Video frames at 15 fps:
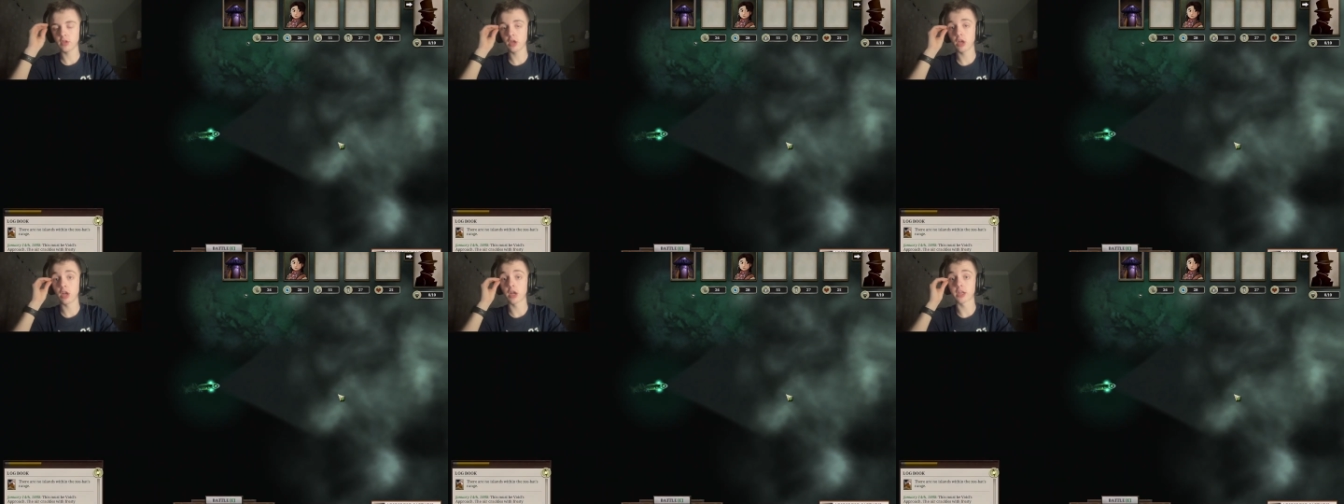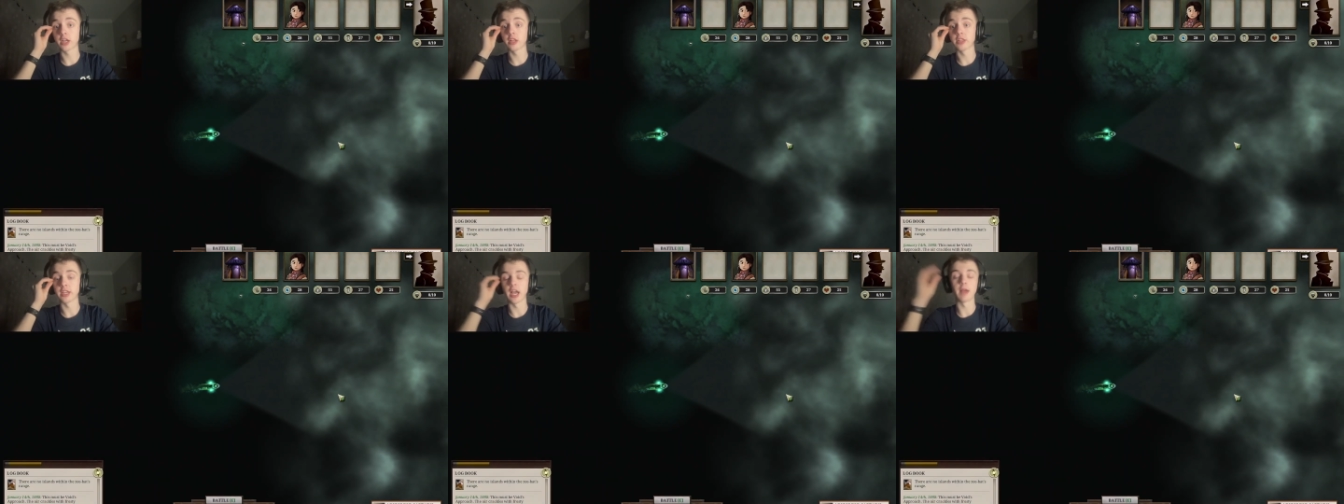Oh,
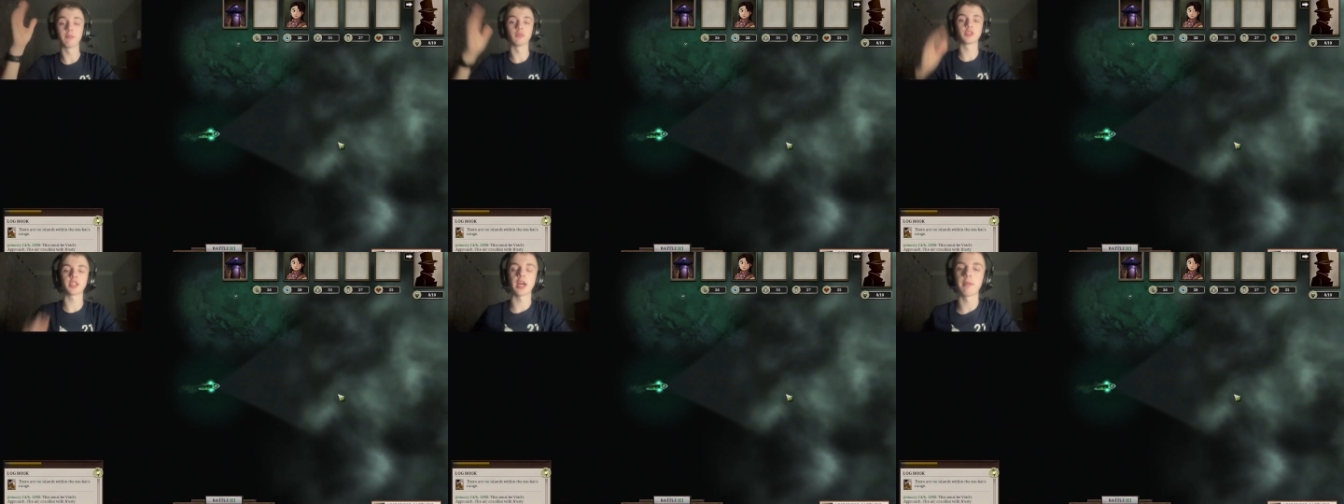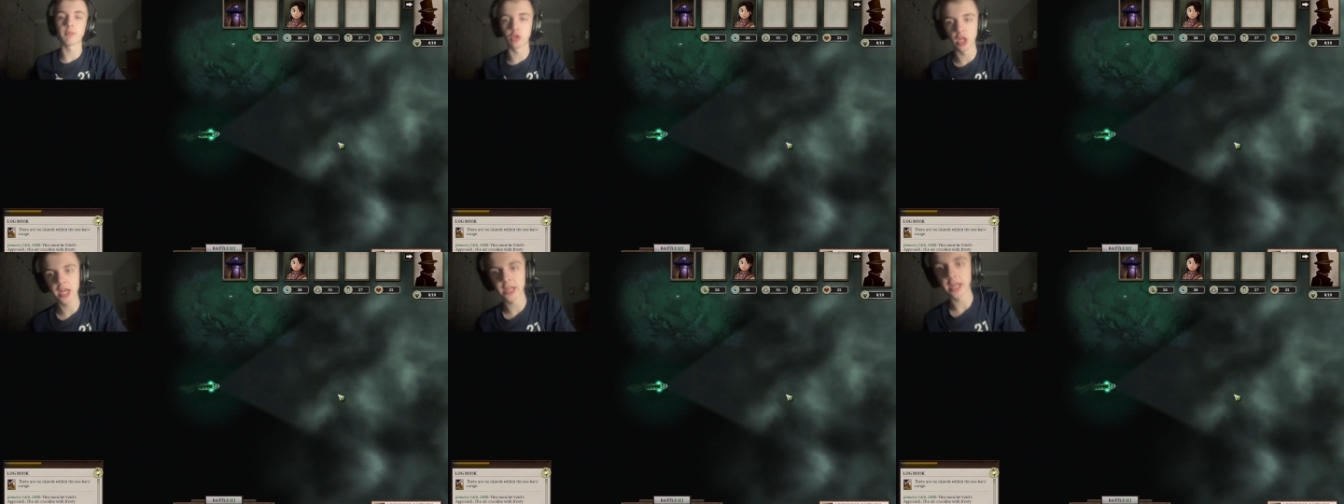golly, I'm
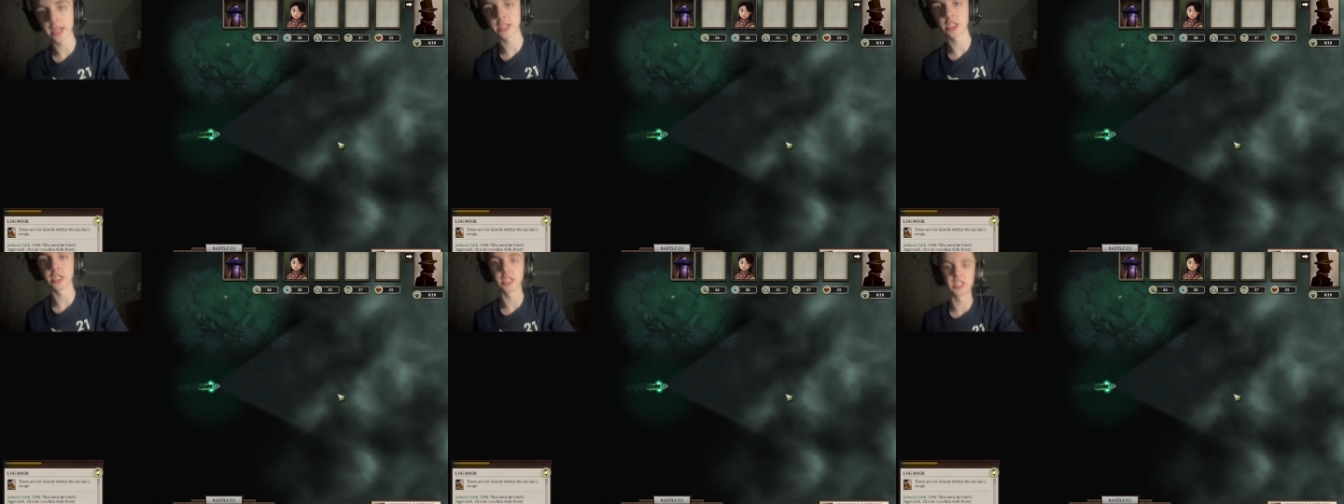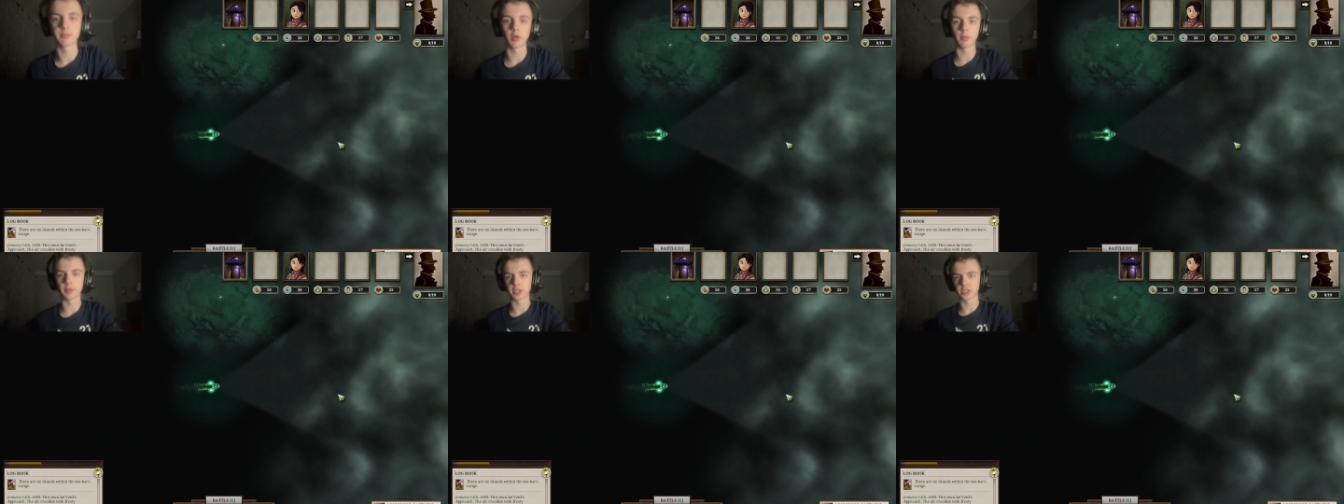I'm glad I actually did
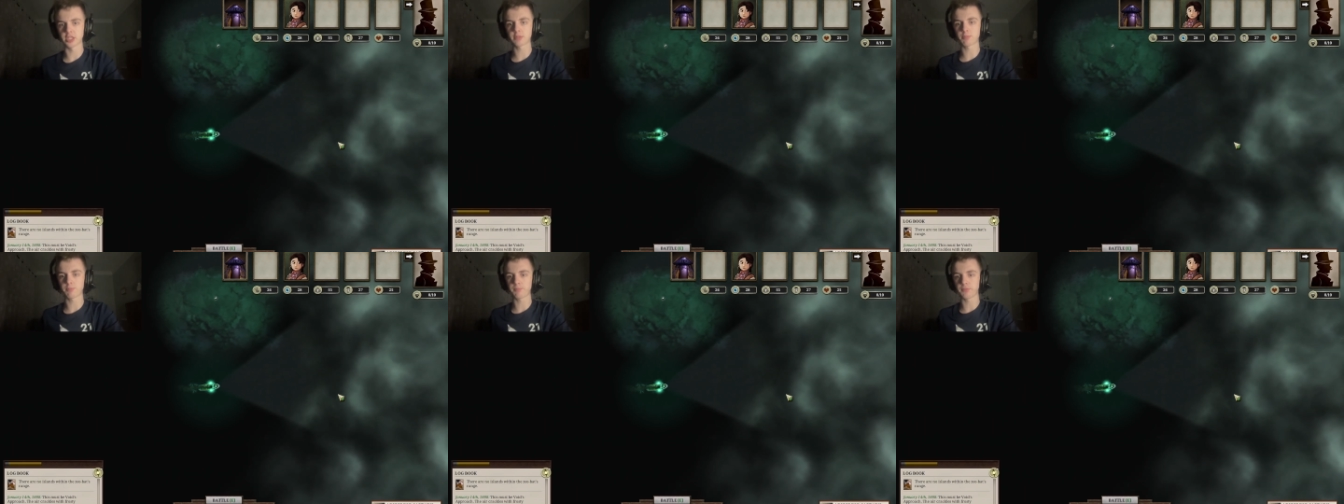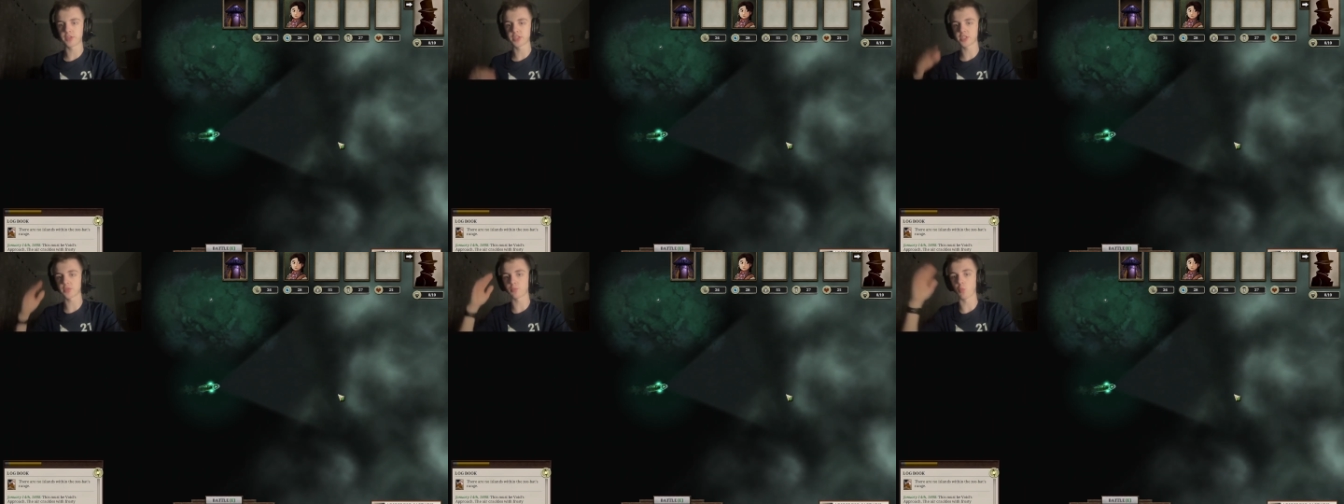this part because this
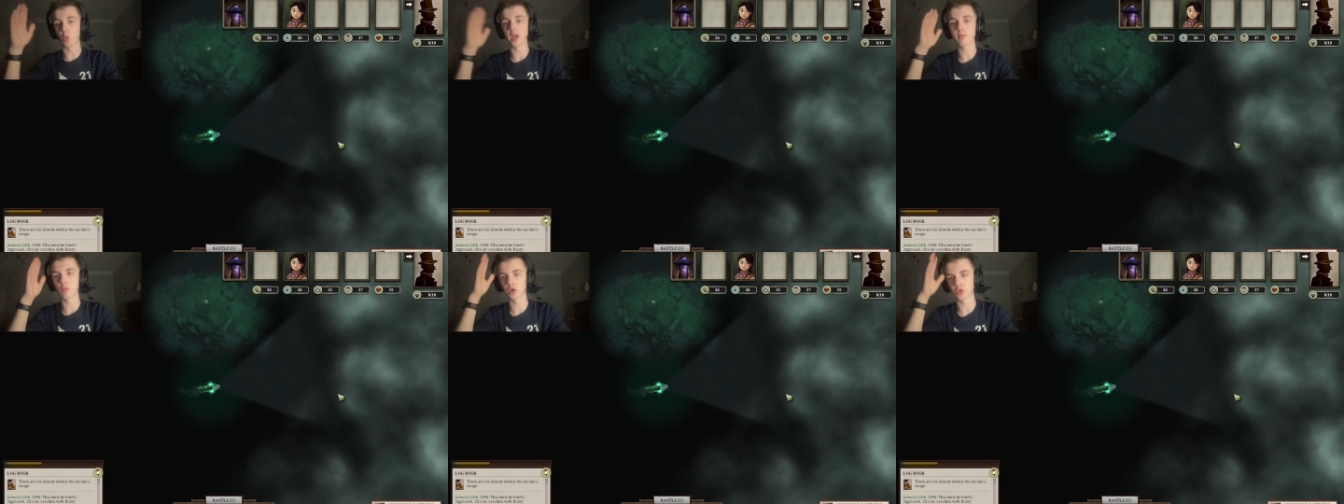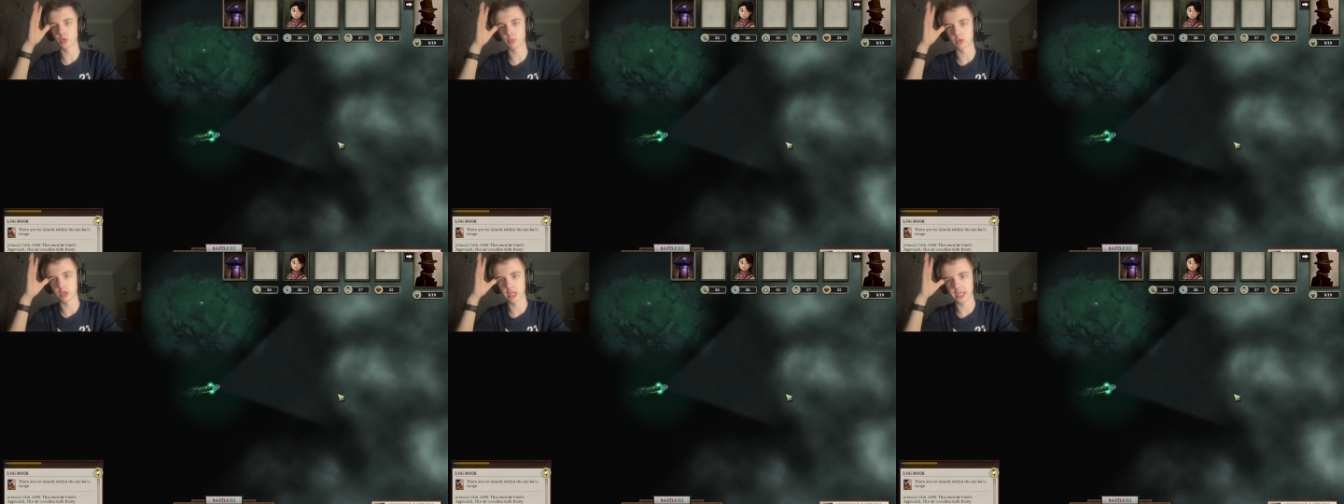this is way more
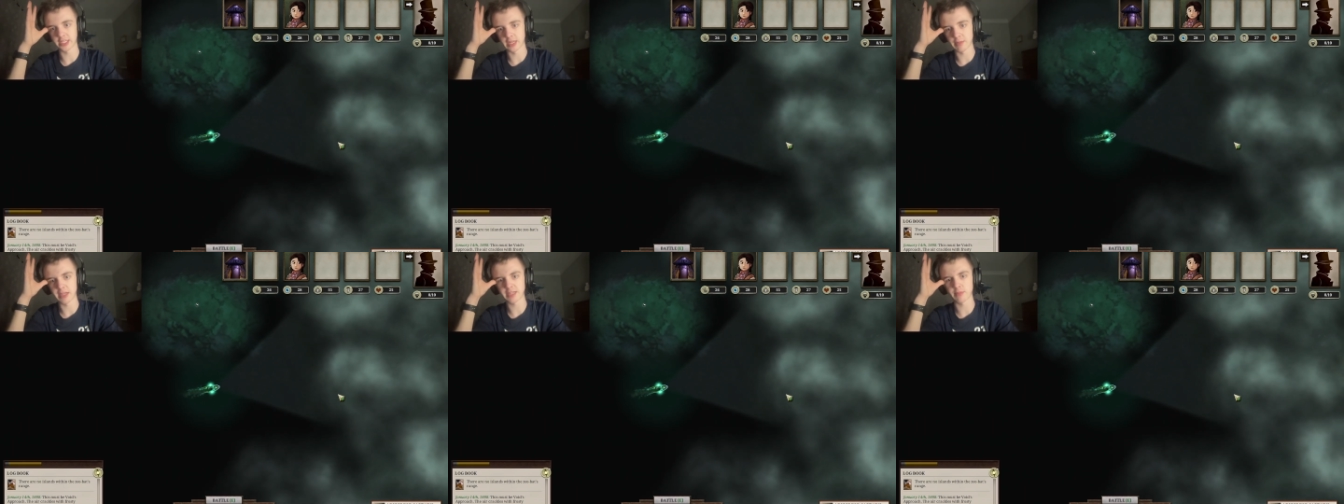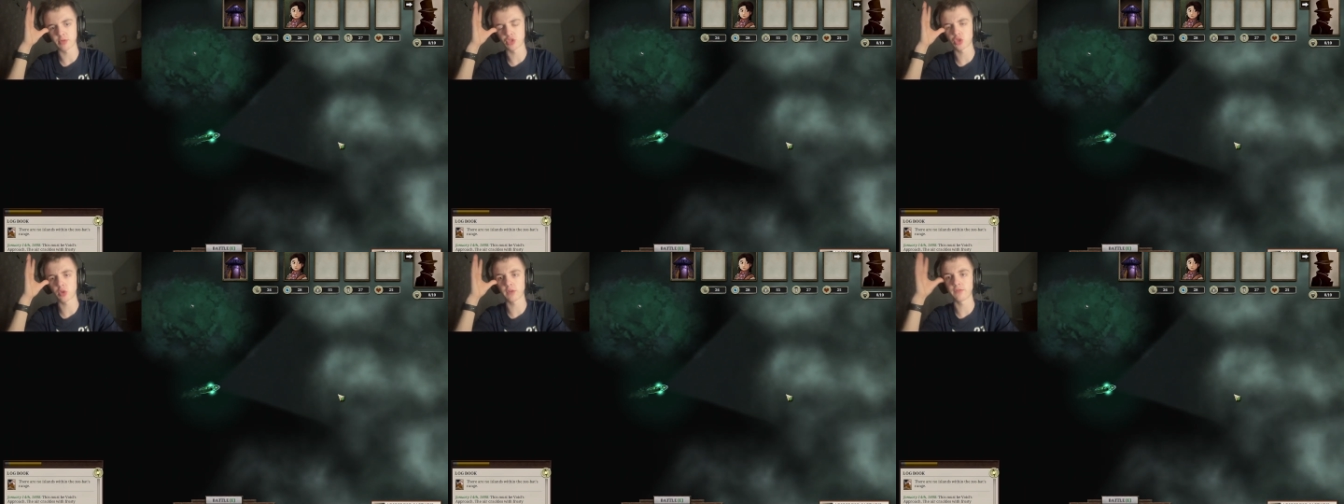enjoyable than last time. Last time
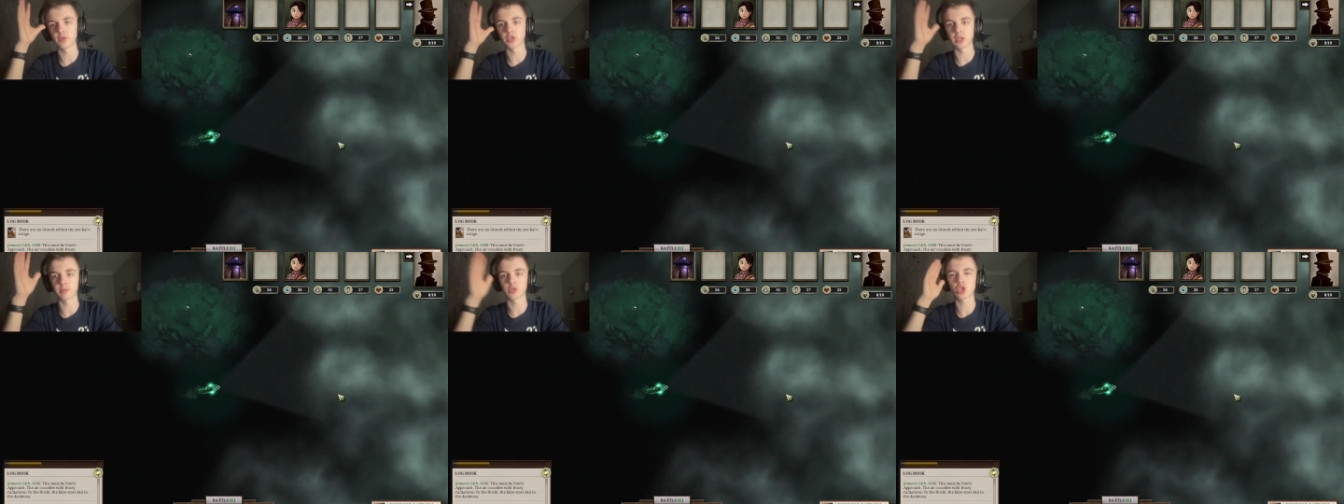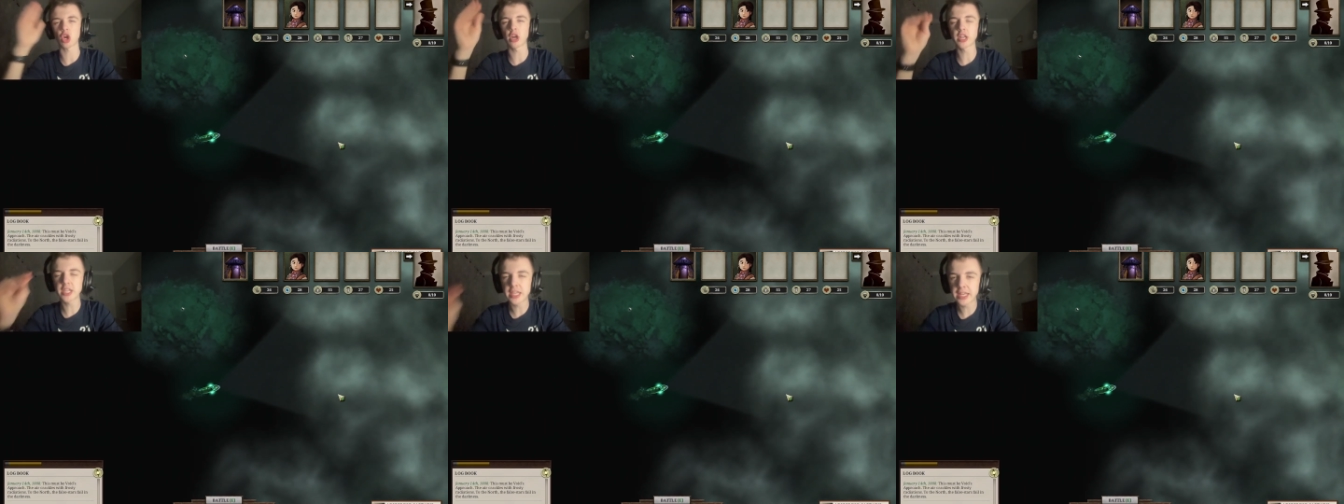I was so confused. I'm
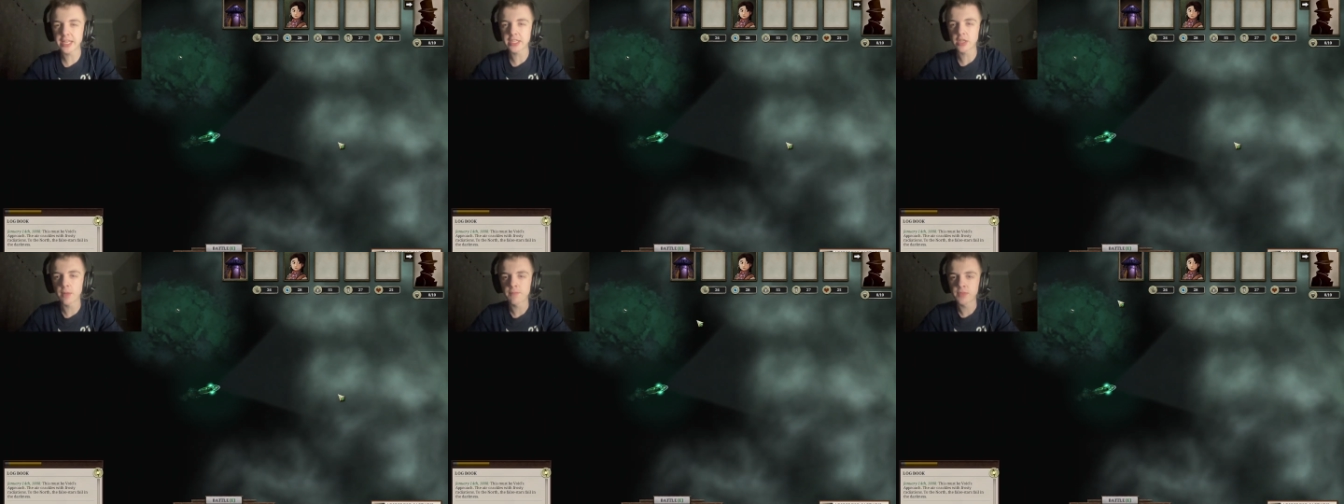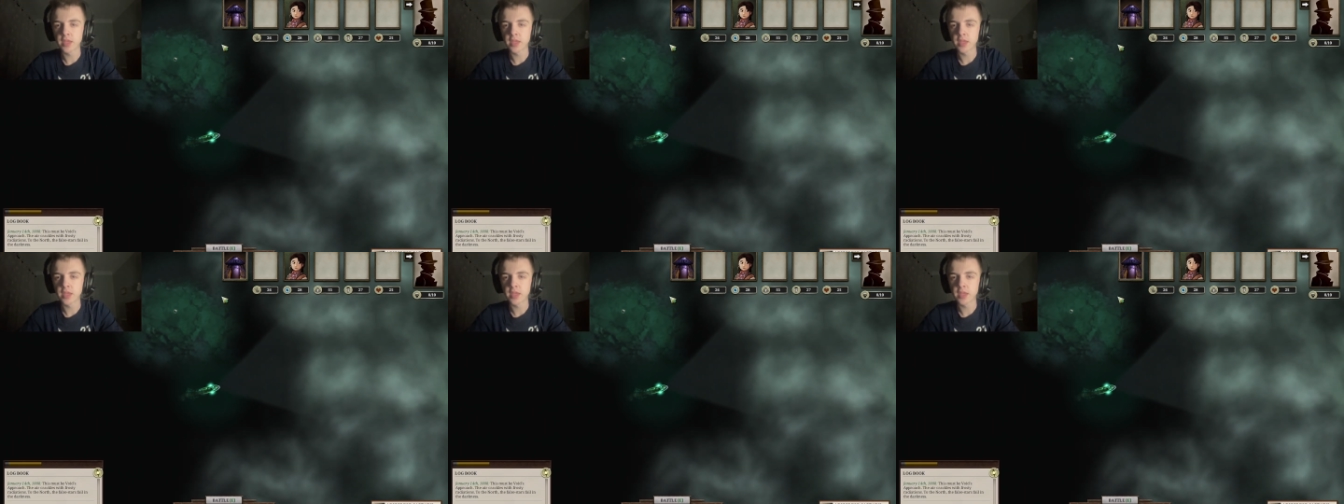starting to get it.